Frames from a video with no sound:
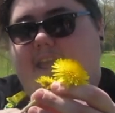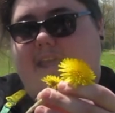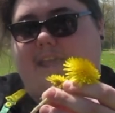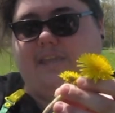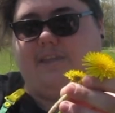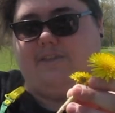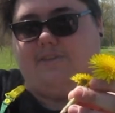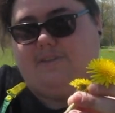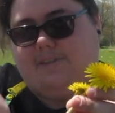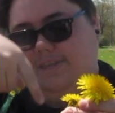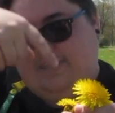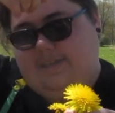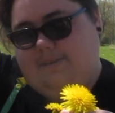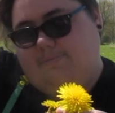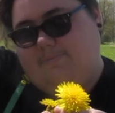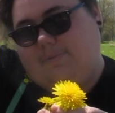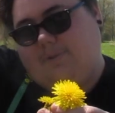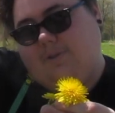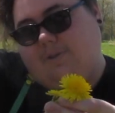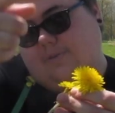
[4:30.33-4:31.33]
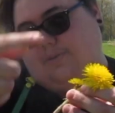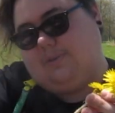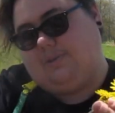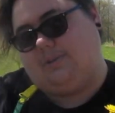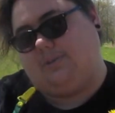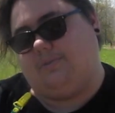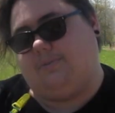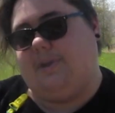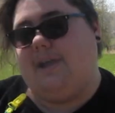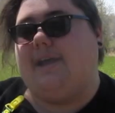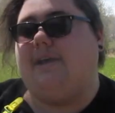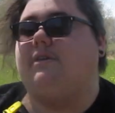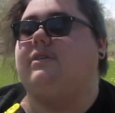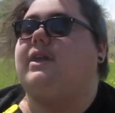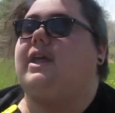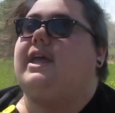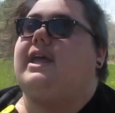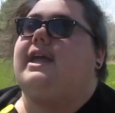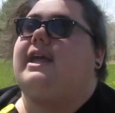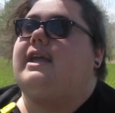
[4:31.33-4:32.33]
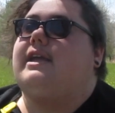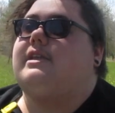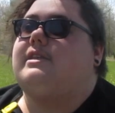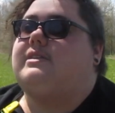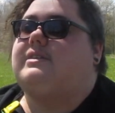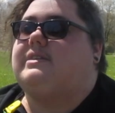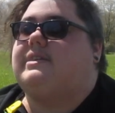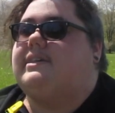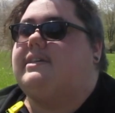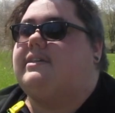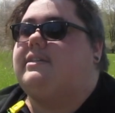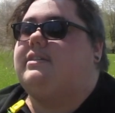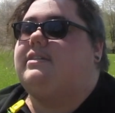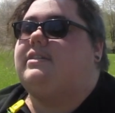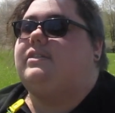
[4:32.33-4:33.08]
and you keep going around until